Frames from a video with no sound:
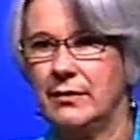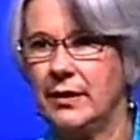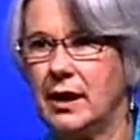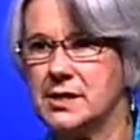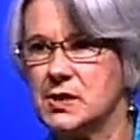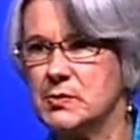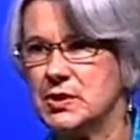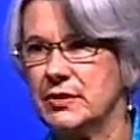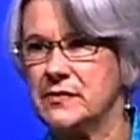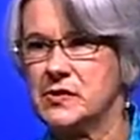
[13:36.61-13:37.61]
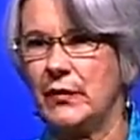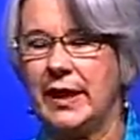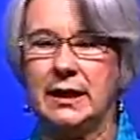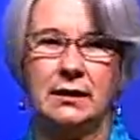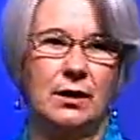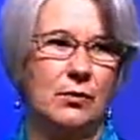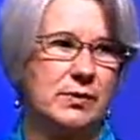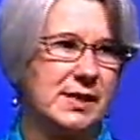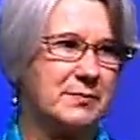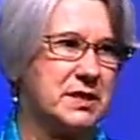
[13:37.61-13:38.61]
the customer service rating
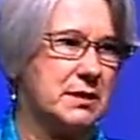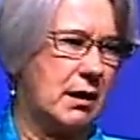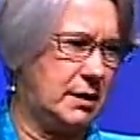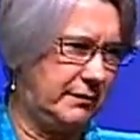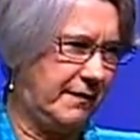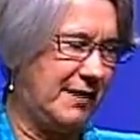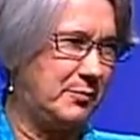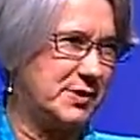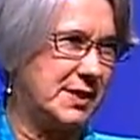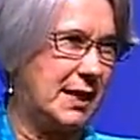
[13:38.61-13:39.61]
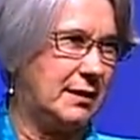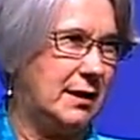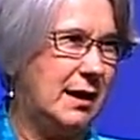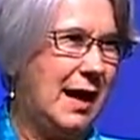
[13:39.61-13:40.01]
was up to 95%.